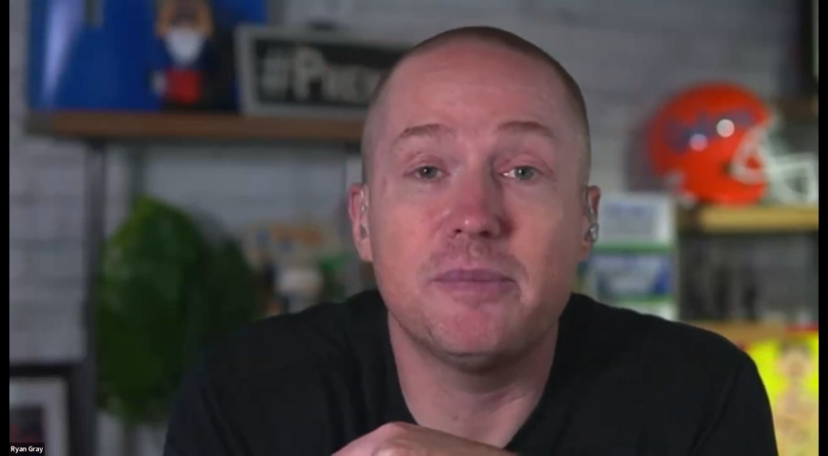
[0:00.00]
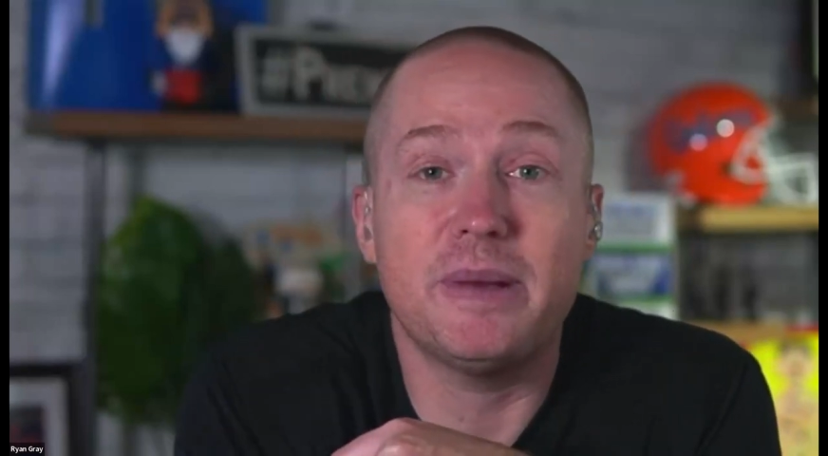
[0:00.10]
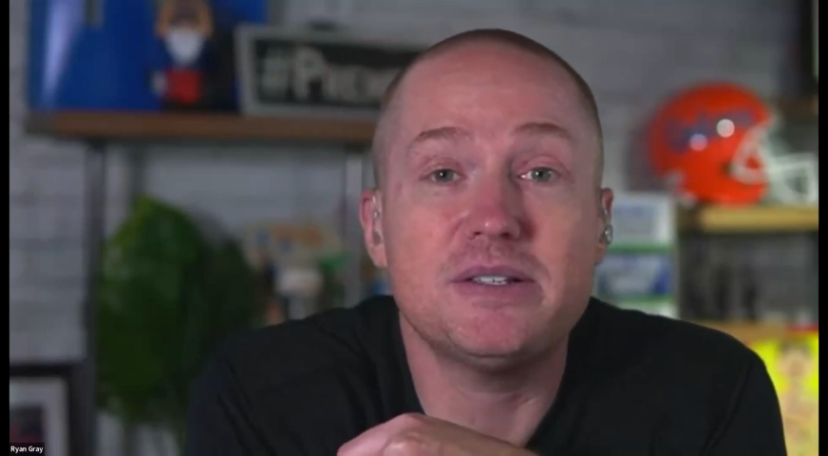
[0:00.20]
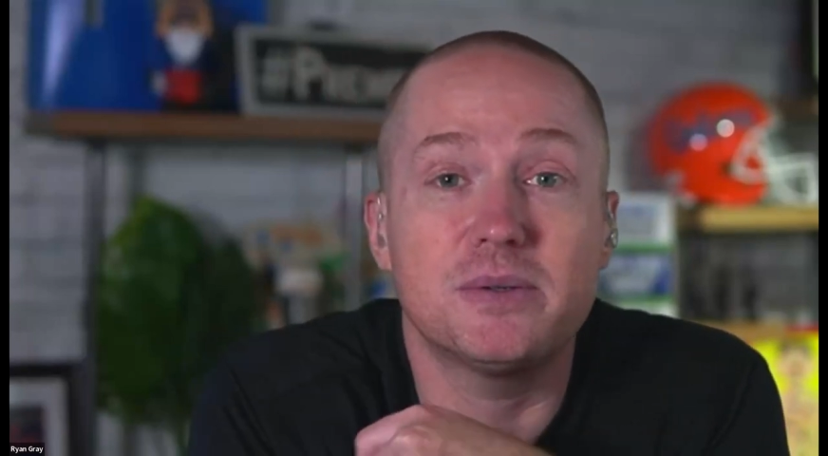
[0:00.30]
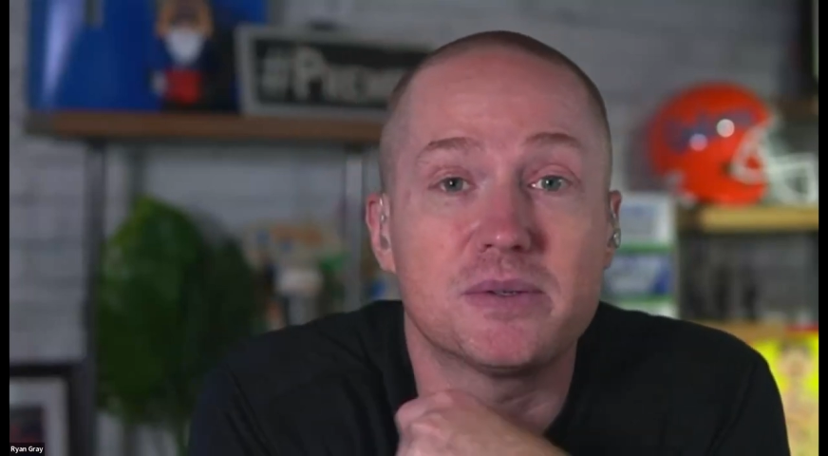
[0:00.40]
of
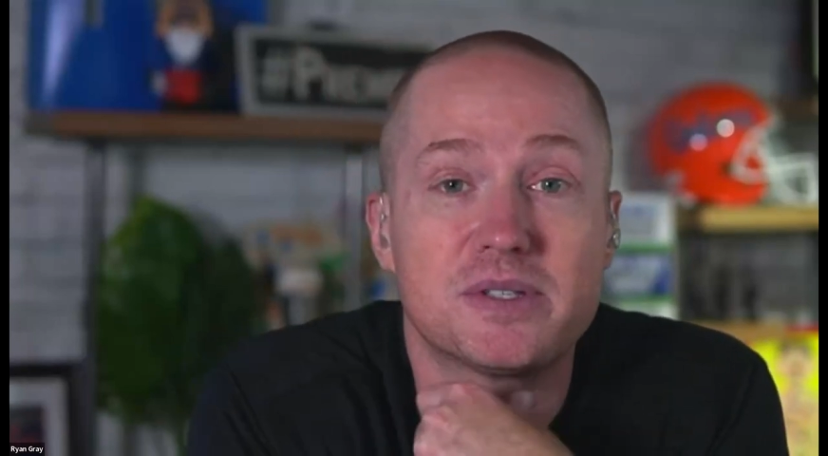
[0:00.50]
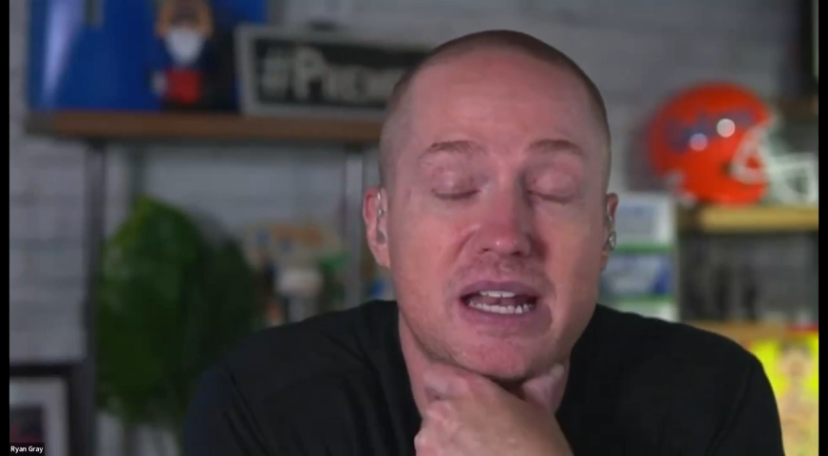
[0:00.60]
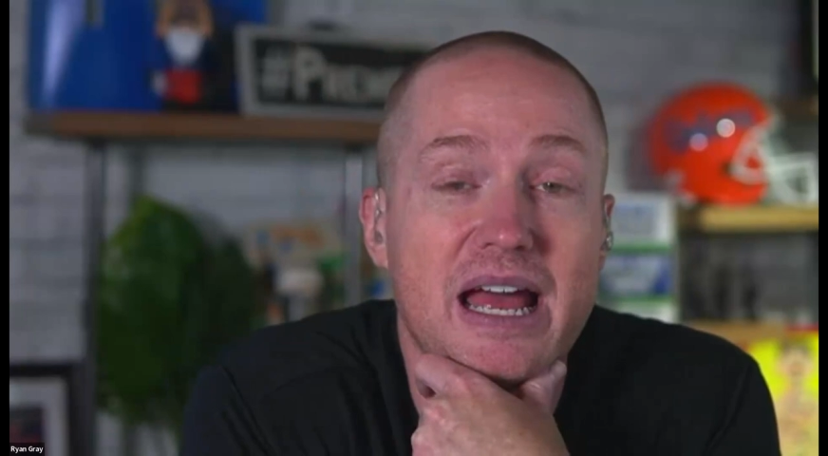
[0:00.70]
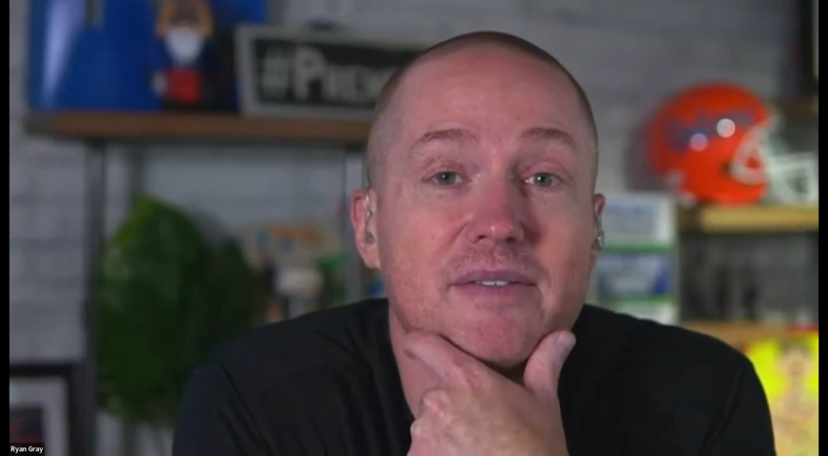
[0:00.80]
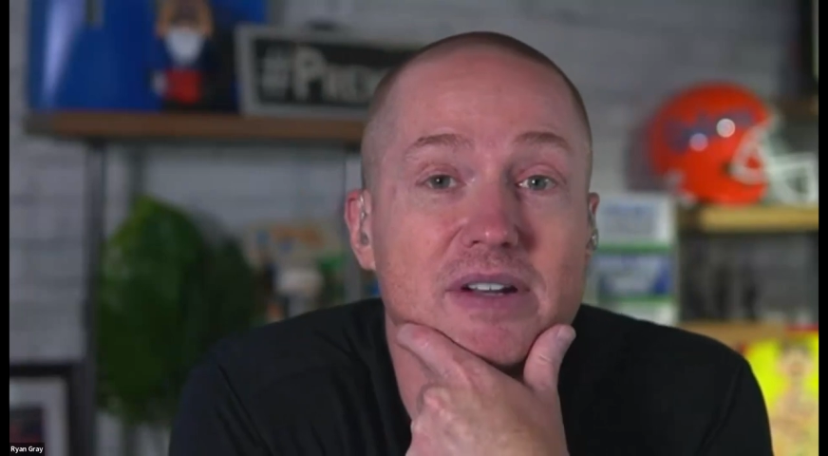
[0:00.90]
med schools
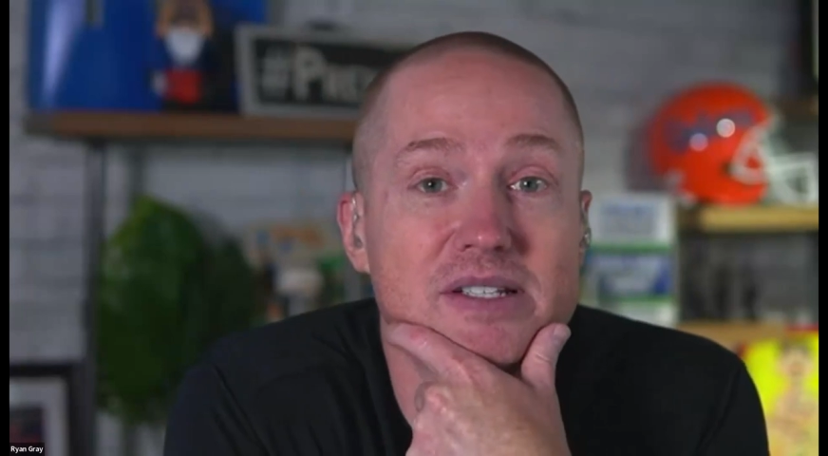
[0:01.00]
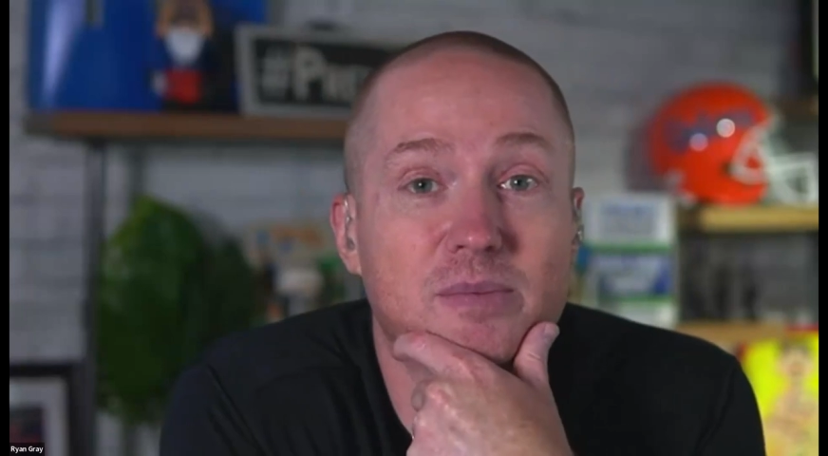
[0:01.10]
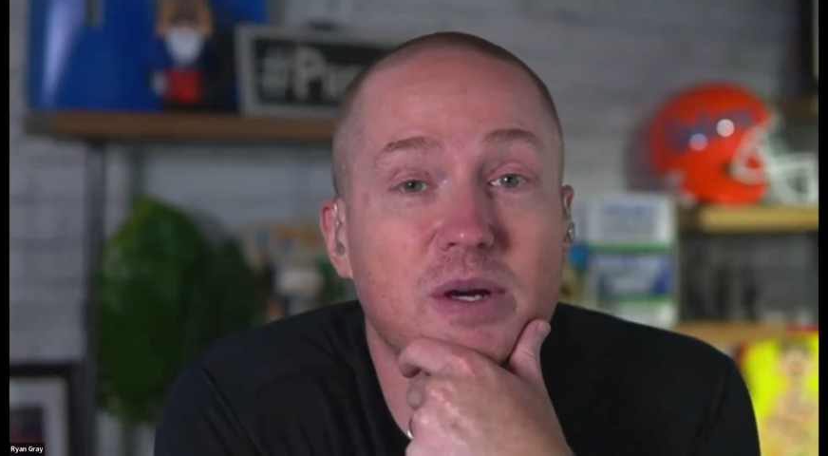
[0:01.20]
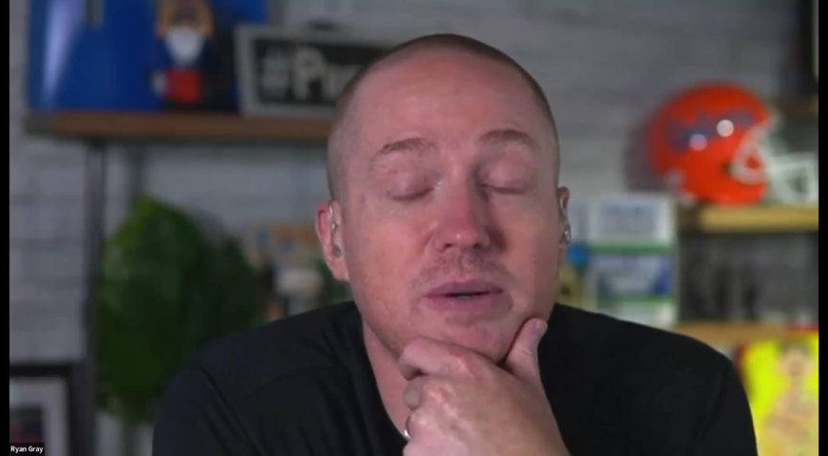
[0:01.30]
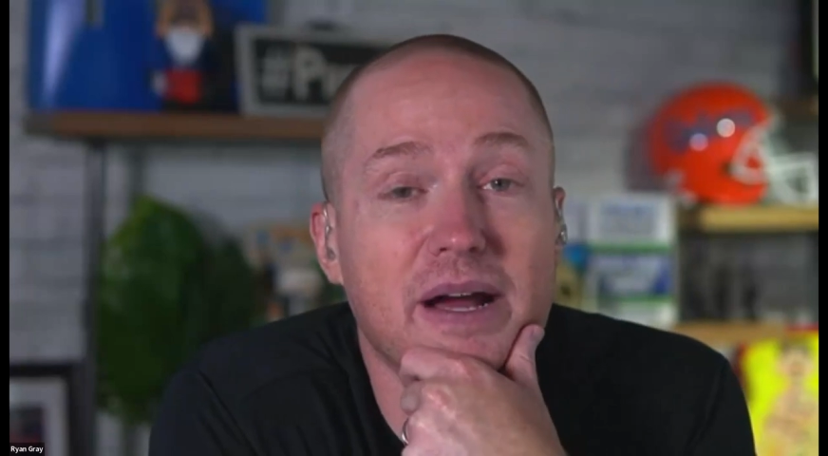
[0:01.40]
that have it as a
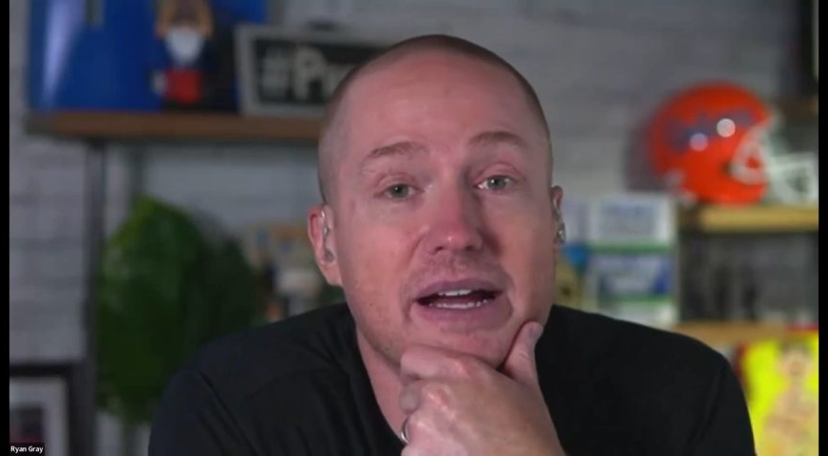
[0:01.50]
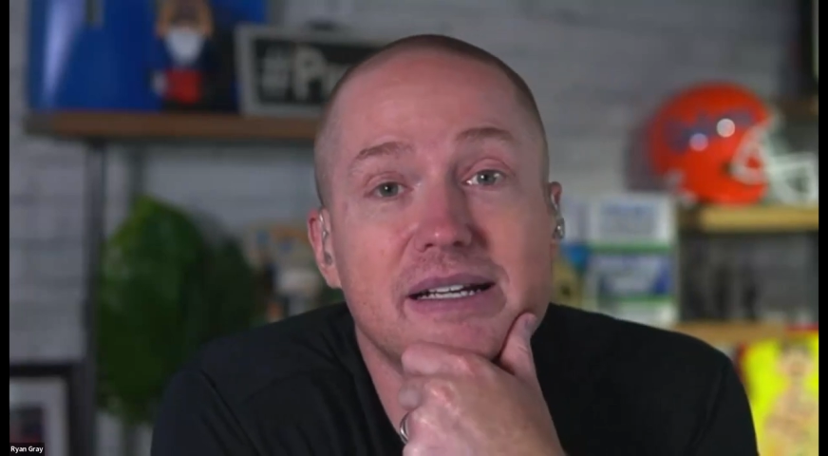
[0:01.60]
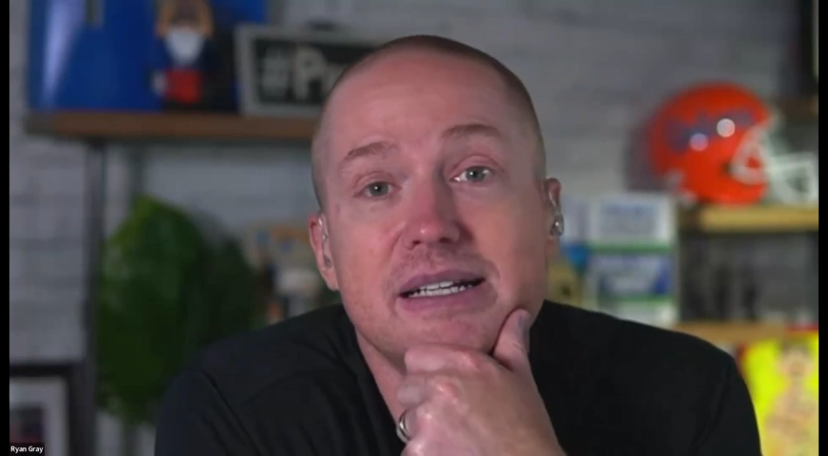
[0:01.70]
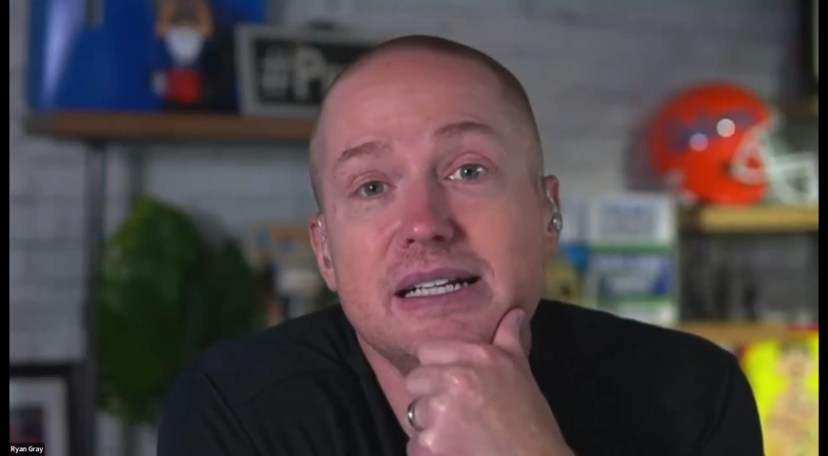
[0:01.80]
prereq,